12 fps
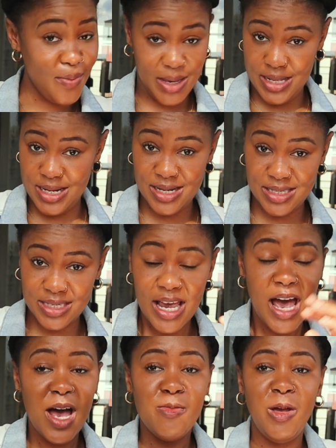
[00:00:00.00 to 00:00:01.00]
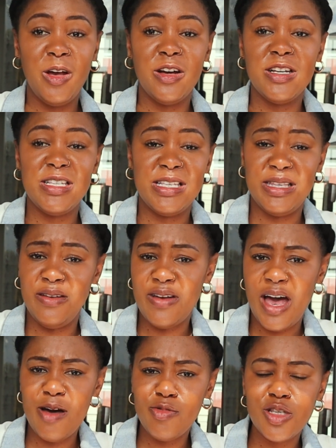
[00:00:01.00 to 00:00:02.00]
minute, because it's
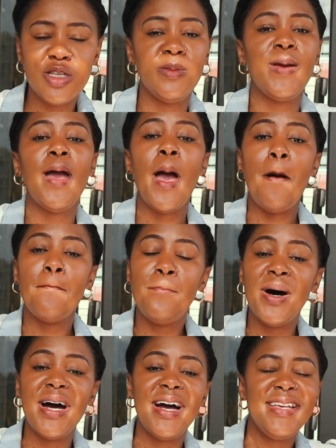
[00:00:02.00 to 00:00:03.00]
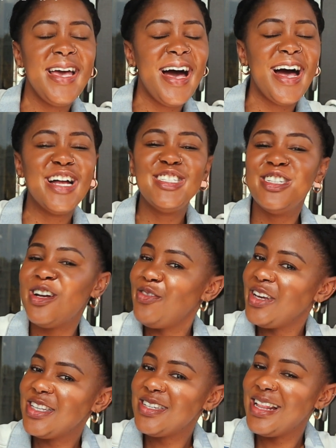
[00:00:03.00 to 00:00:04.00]
never happened to me. But yeah, do not
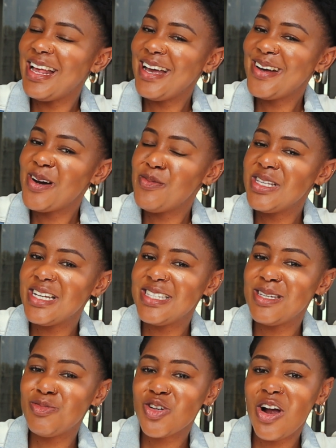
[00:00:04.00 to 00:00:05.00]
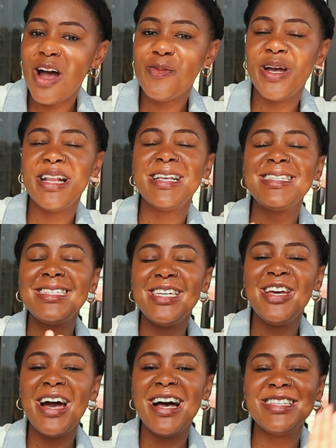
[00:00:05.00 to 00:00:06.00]
forget to like, comment, and subscribe, and I'll
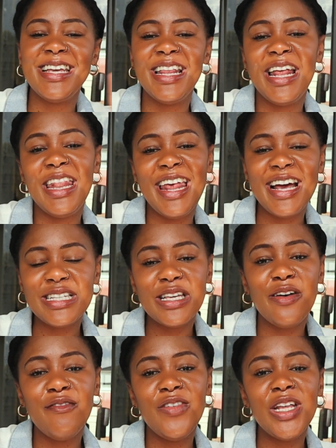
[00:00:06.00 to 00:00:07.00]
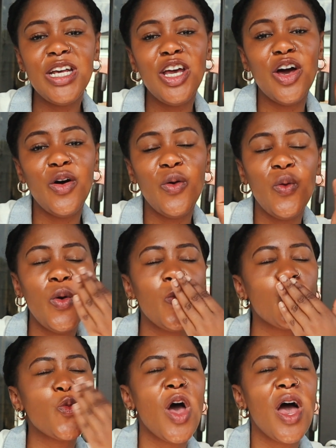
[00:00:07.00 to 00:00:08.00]
see you guys in the next
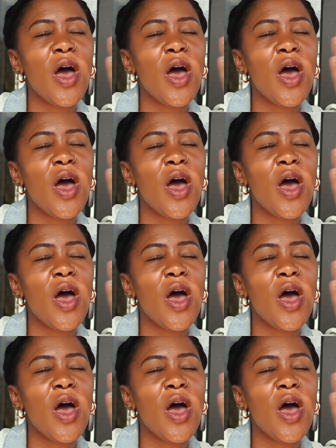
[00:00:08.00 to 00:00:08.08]
video.